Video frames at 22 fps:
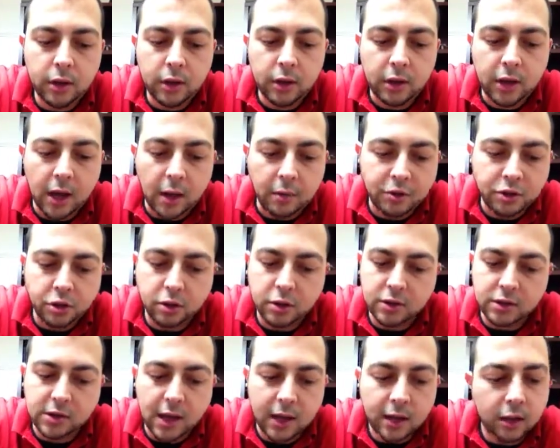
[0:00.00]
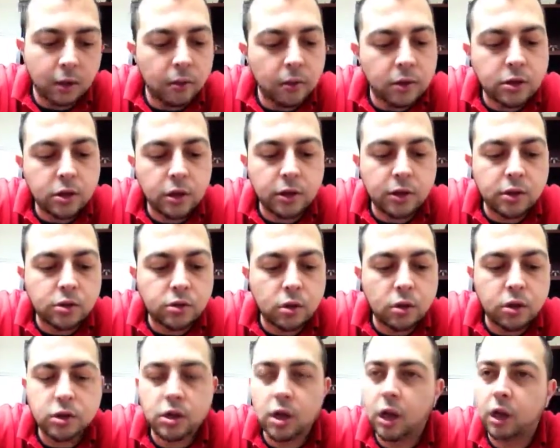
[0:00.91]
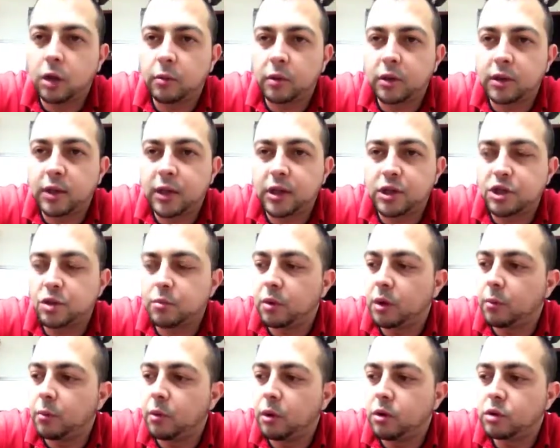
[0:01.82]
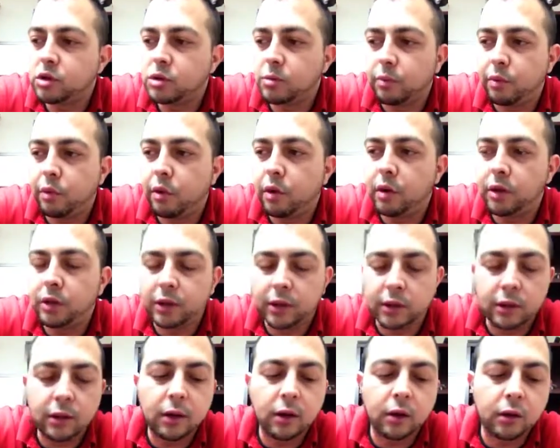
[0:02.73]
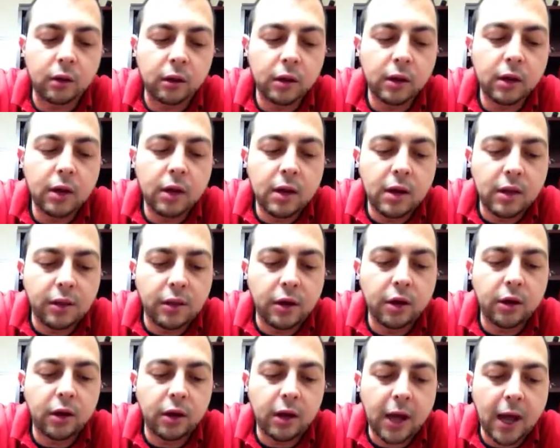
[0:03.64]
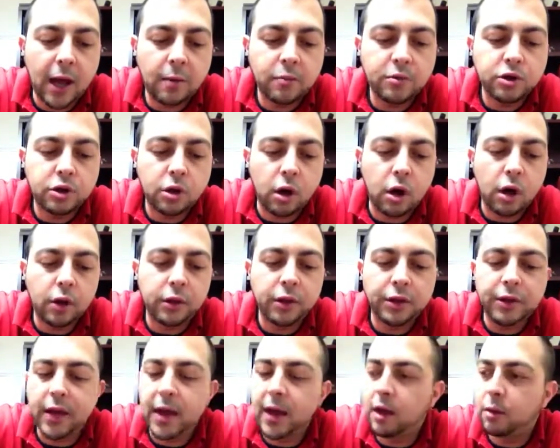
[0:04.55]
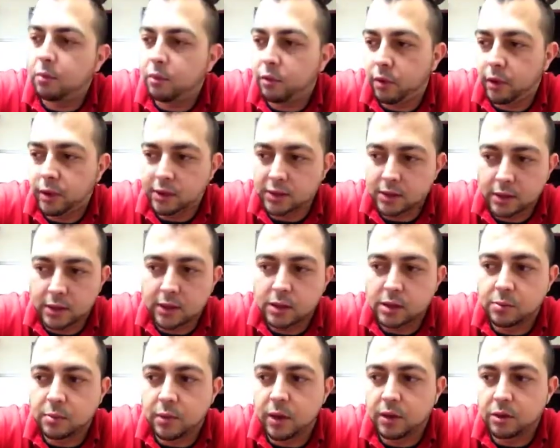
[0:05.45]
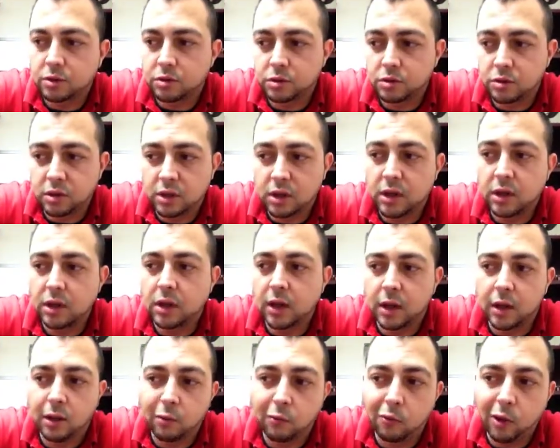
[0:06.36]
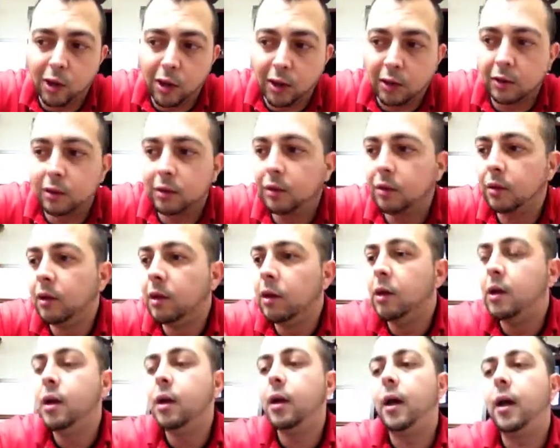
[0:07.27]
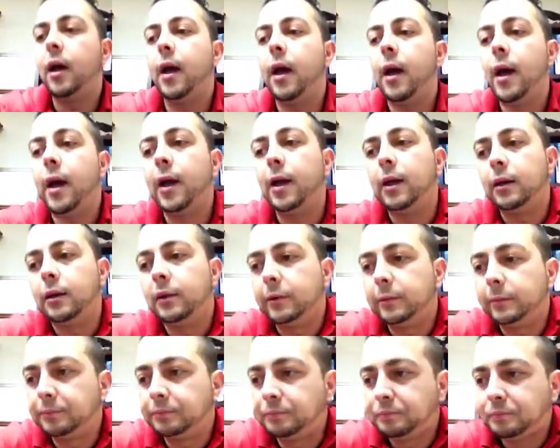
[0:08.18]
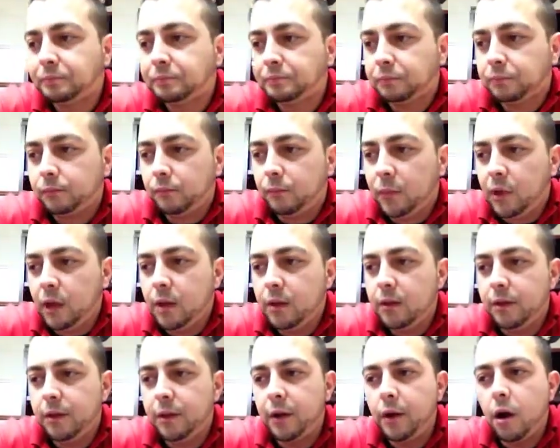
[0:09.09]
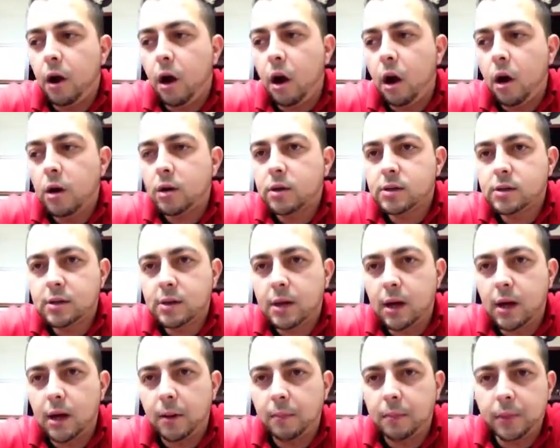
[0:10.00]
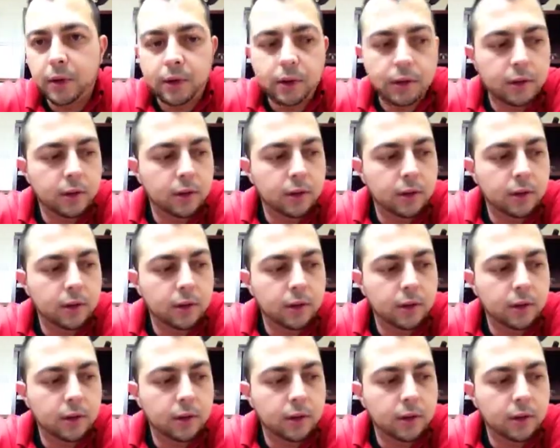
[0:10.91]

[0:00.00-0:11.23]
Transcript: capture exactly what's on the source documentation, but most importantly, they're there to capture all the data points that the sponsors need and want. And there are some